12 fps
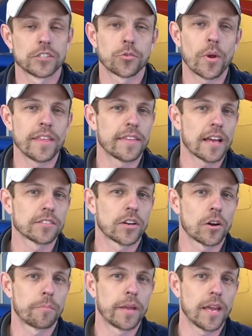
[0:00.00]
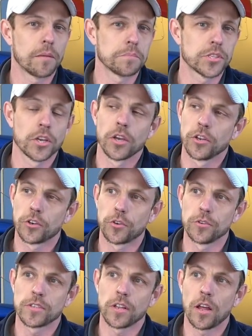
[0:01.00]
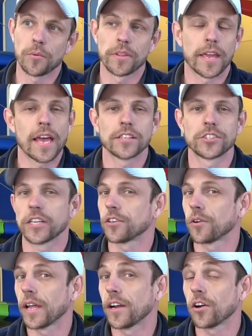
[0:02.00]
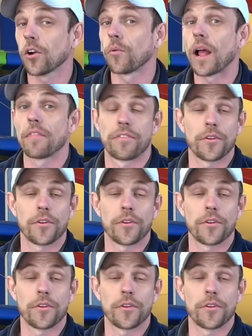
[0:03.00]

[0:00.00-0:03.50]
at 20,000 RPMs. You're cruising along with a gas generator around